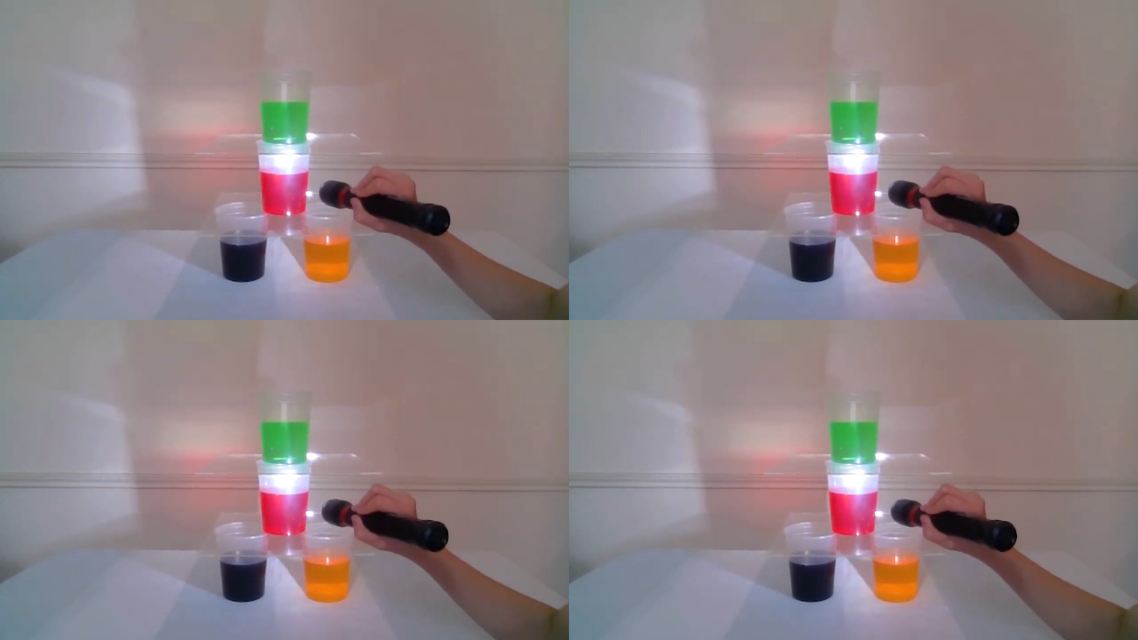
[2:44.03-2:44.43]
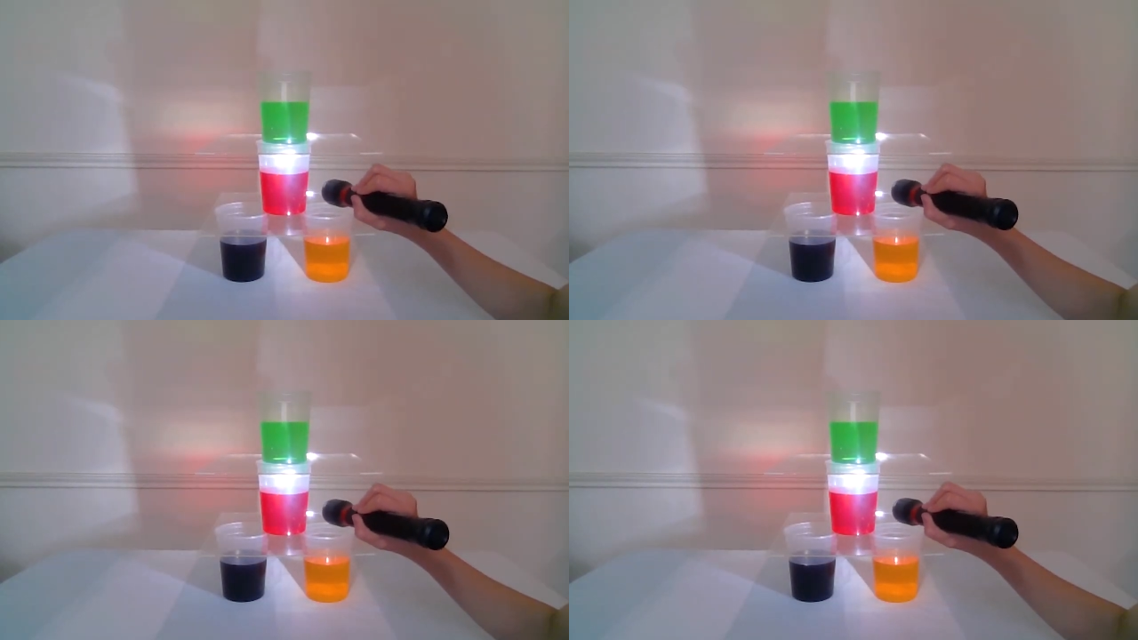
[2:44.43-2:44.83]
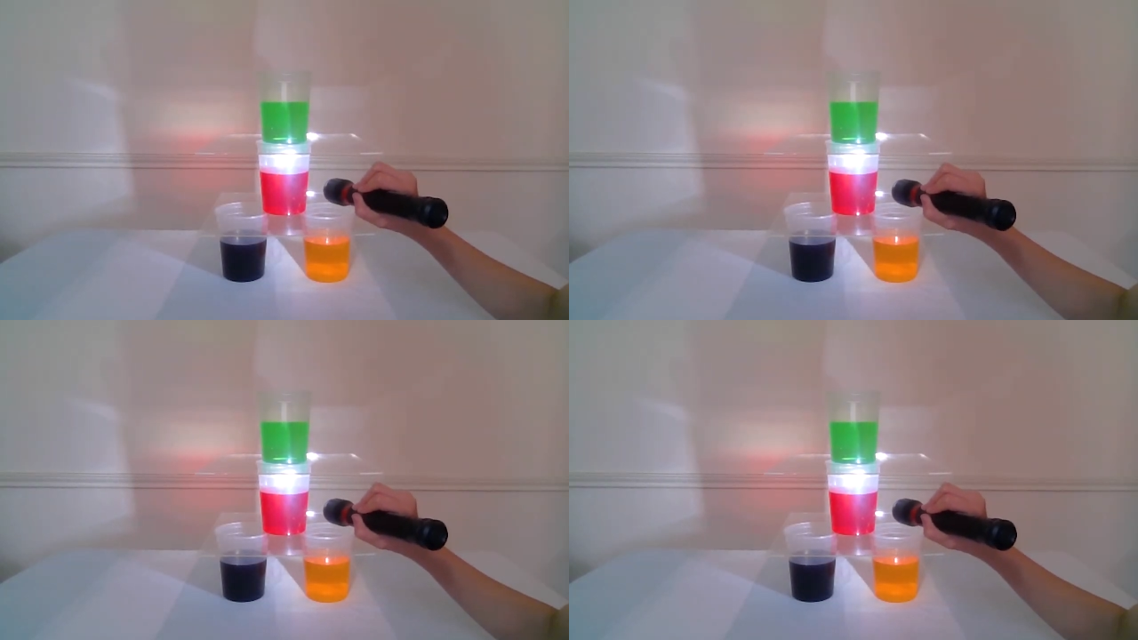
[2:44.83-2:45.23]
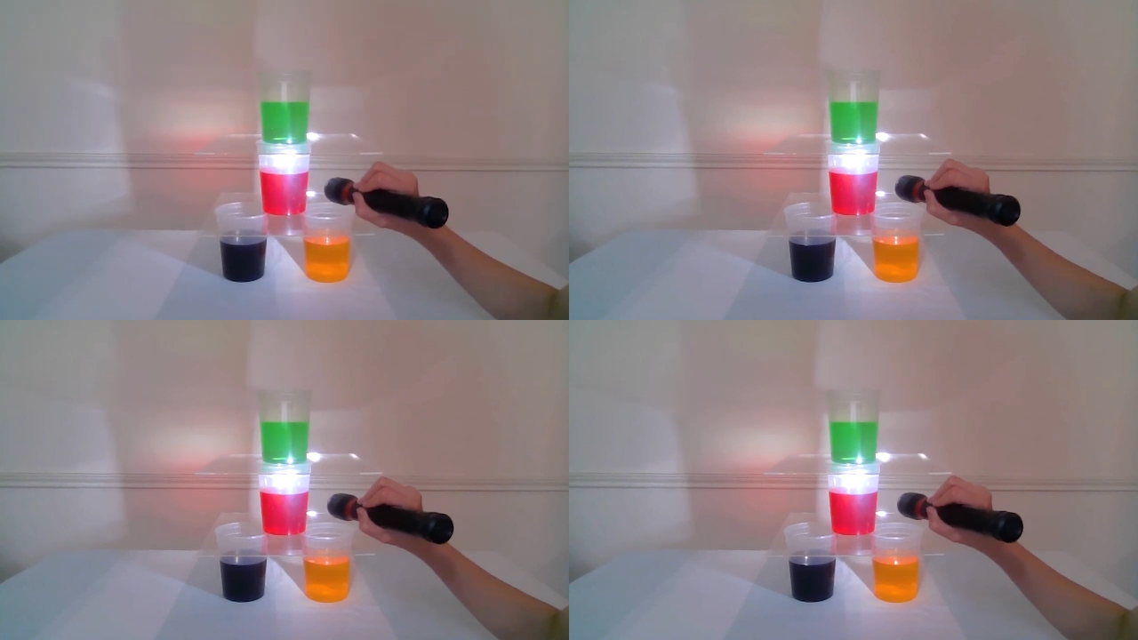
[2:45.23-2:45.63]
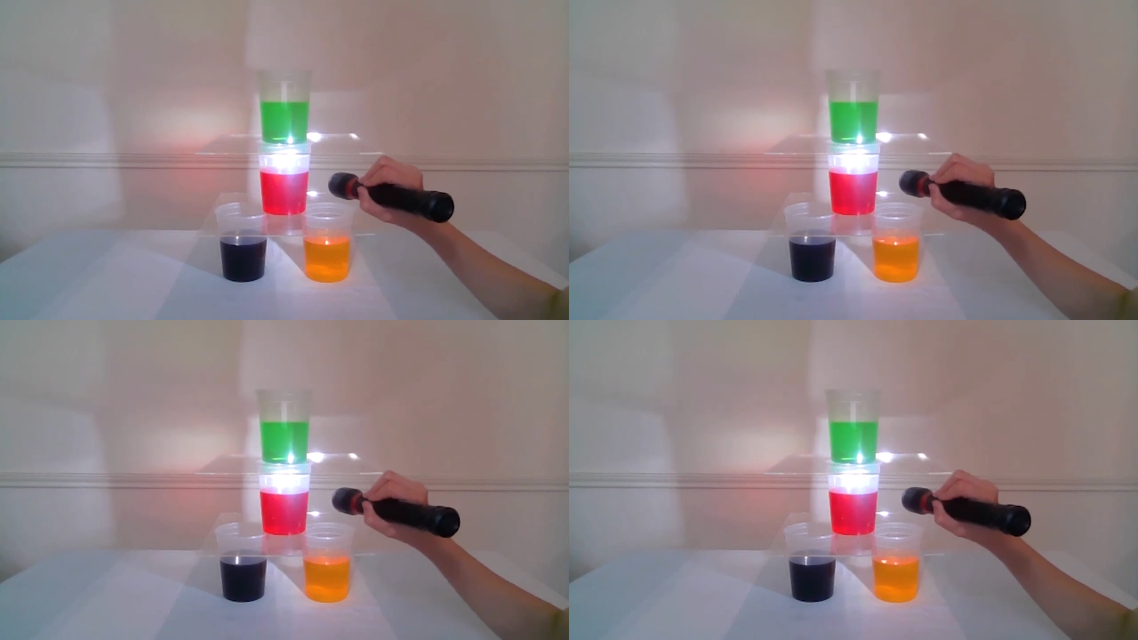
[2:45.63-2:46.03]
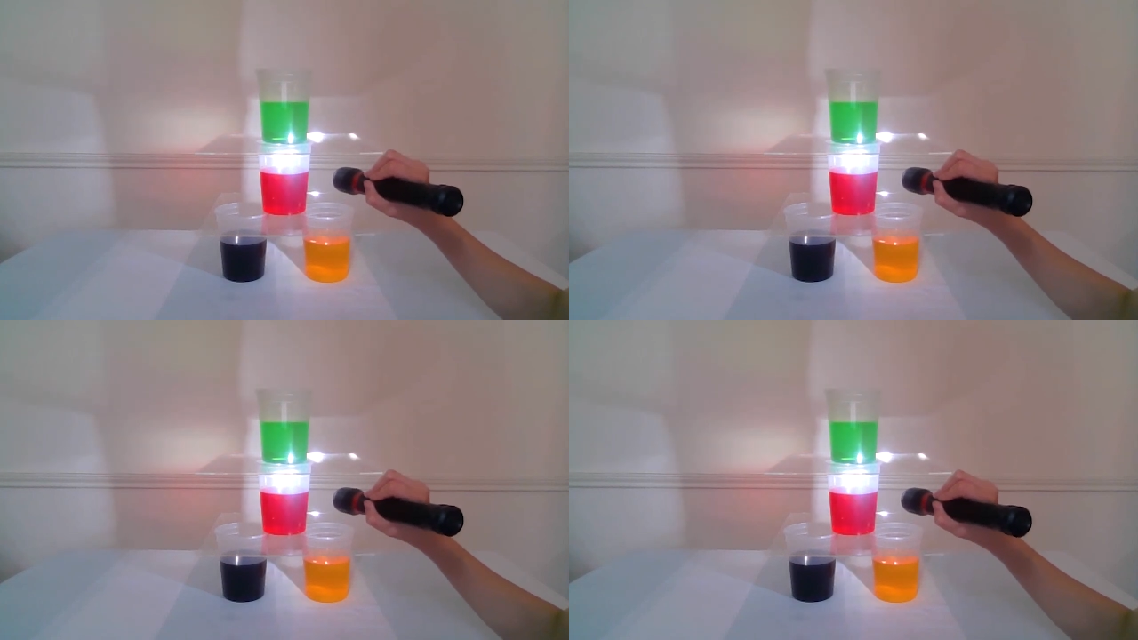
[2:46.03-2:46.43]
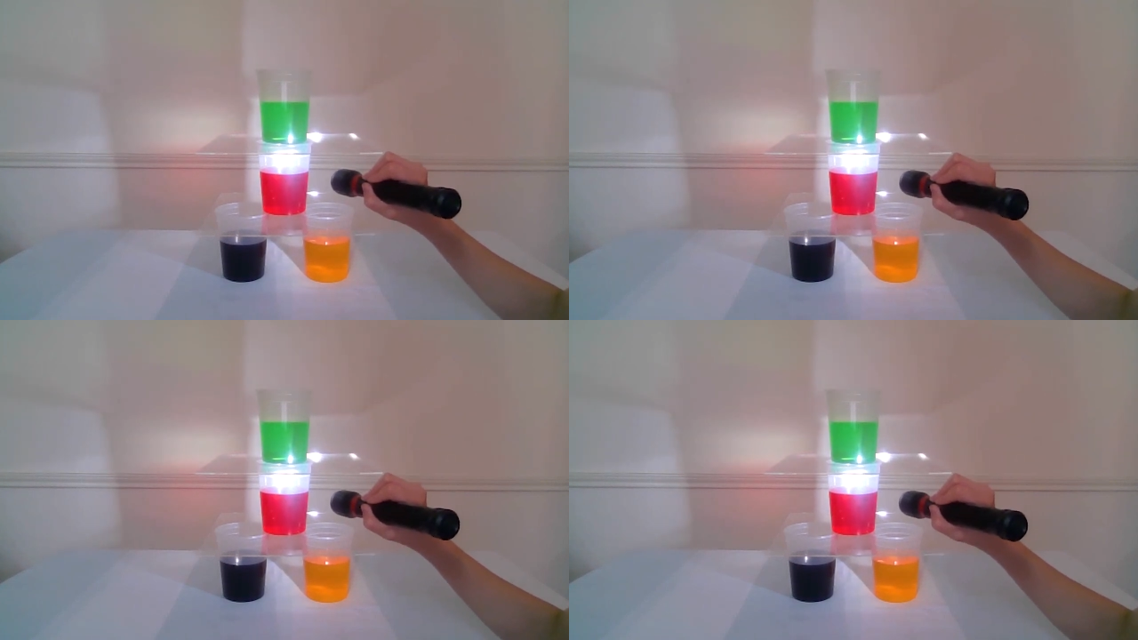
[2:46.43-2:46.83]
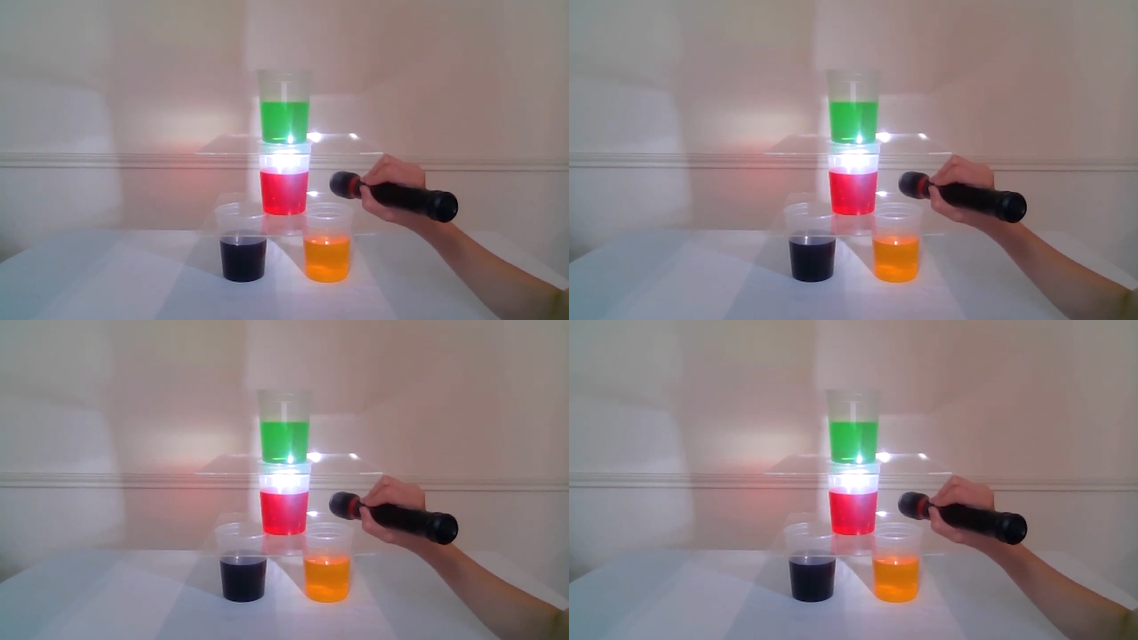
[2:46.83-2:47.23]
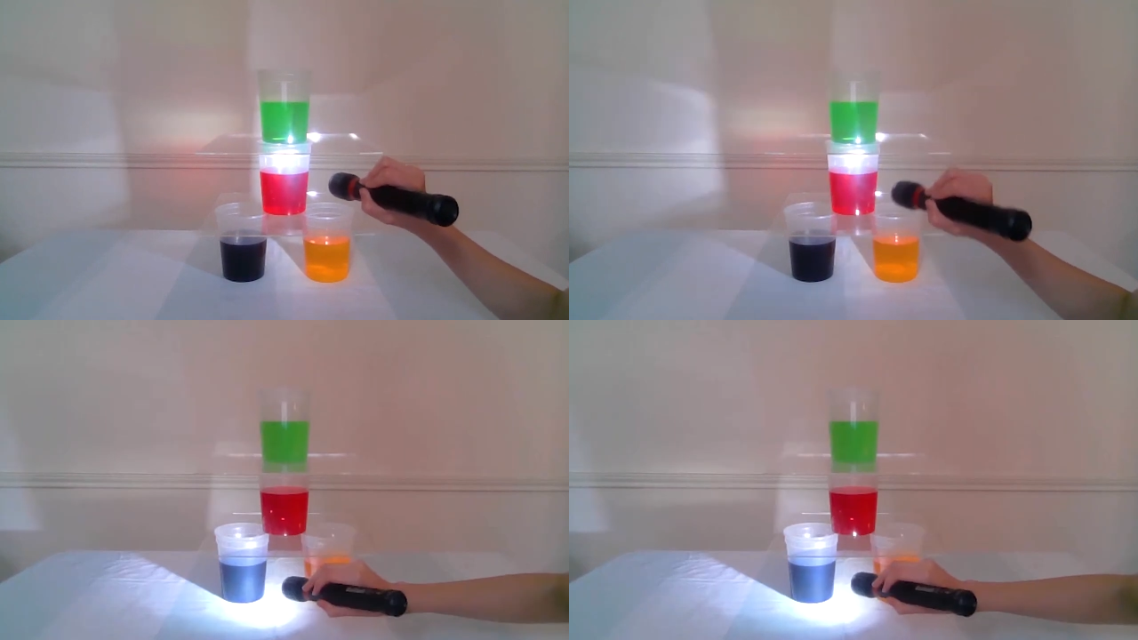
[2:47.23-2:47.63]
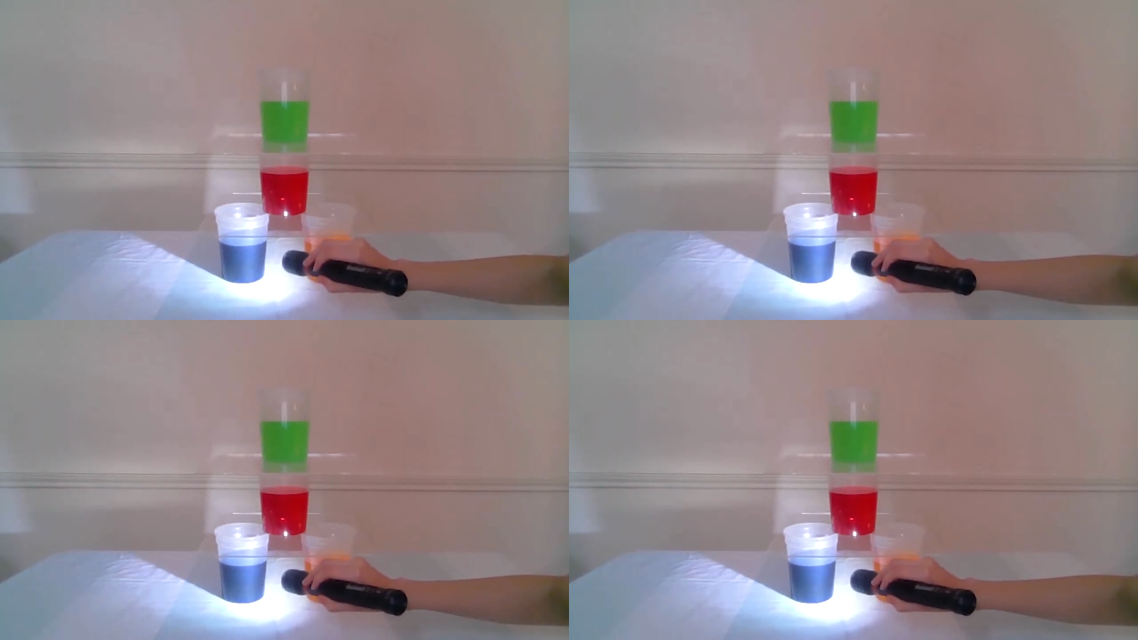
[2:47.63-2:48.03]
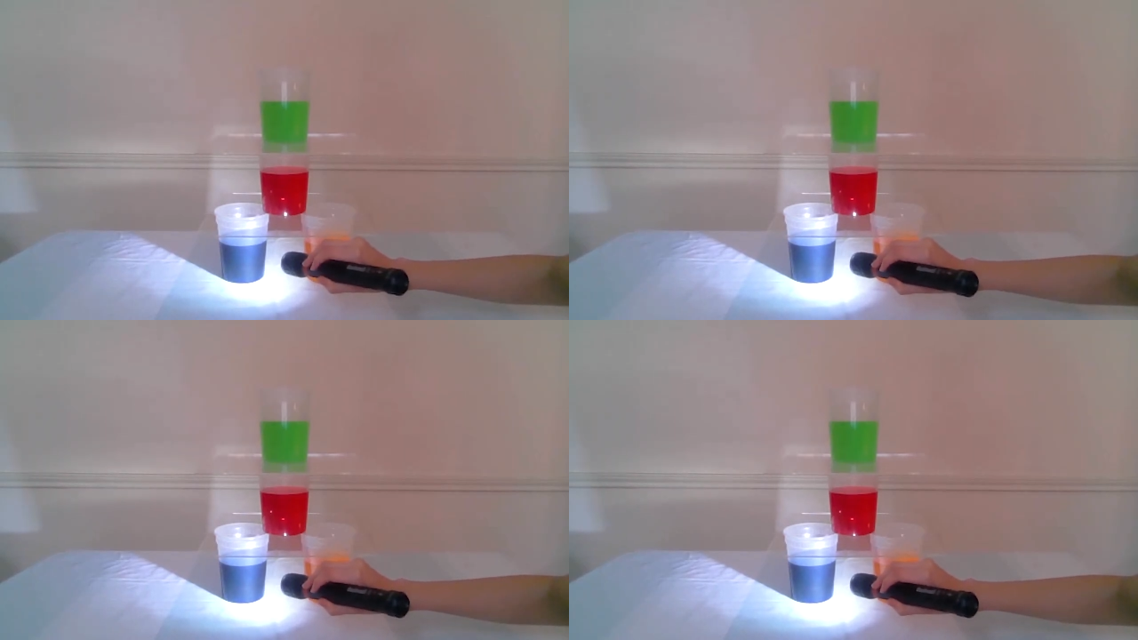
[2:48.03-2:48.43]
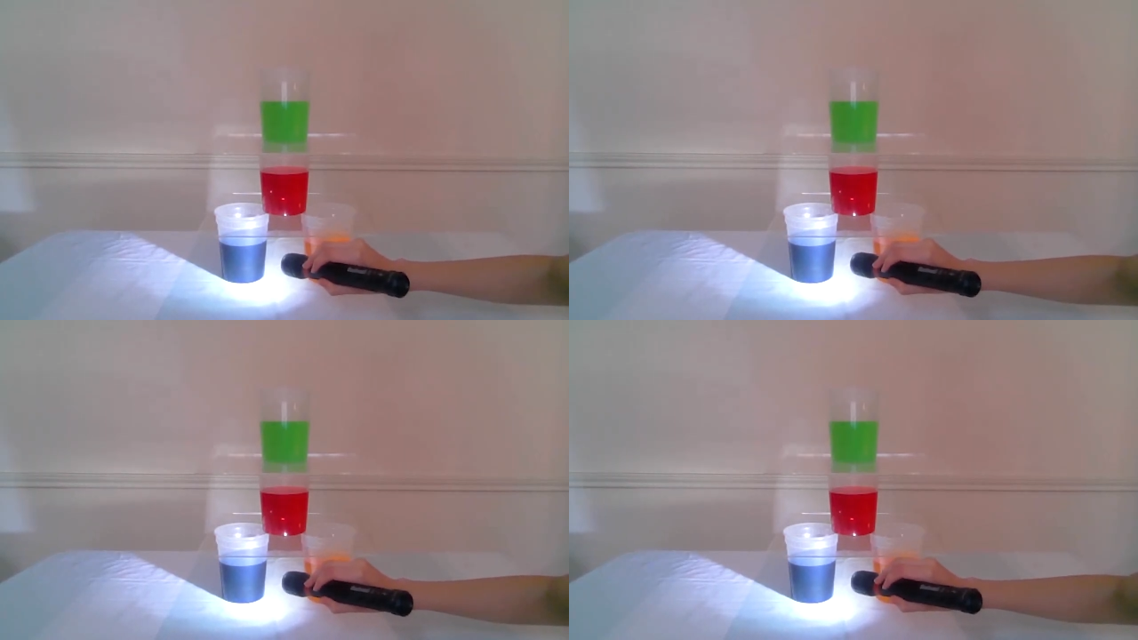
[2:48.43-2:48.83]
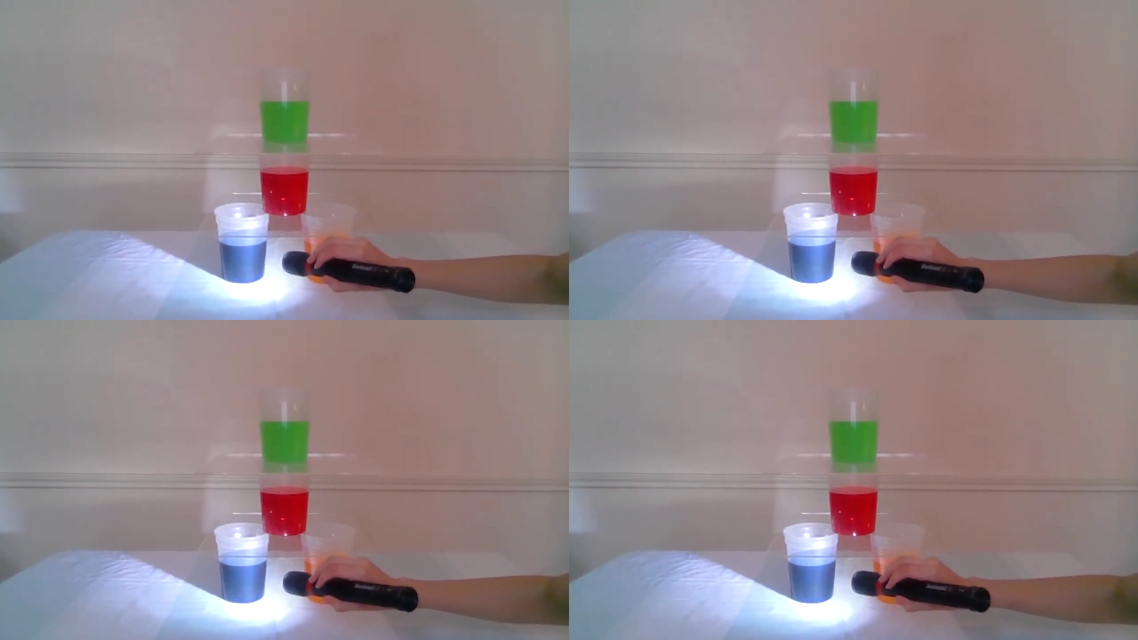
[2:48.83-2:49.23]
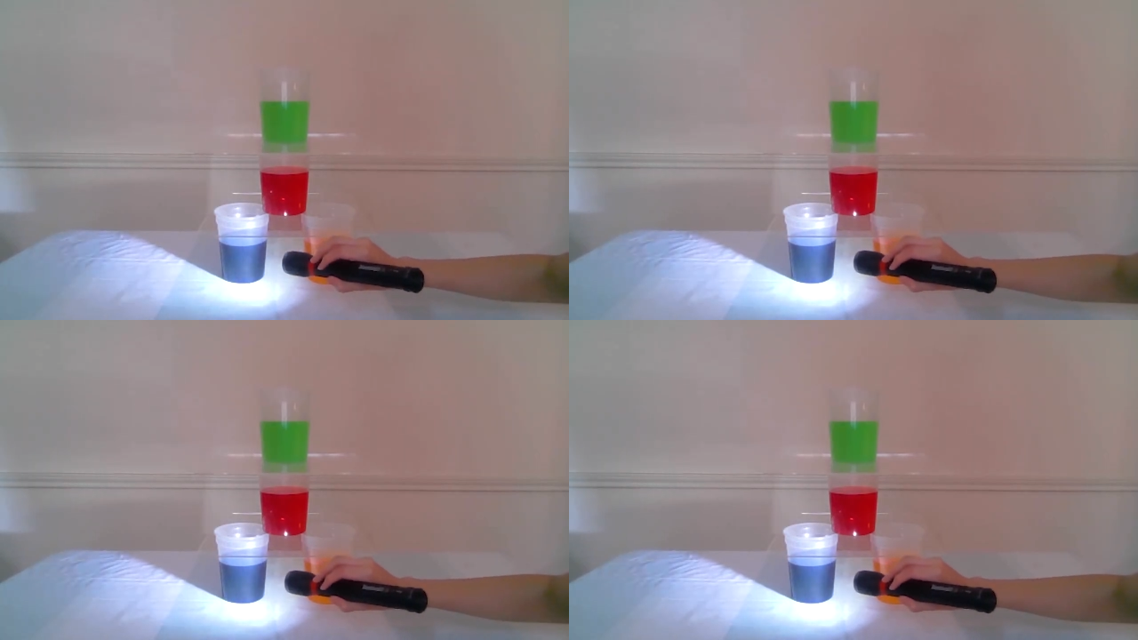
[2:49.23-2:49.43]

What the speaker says: No face is visible, so there are no lips to read.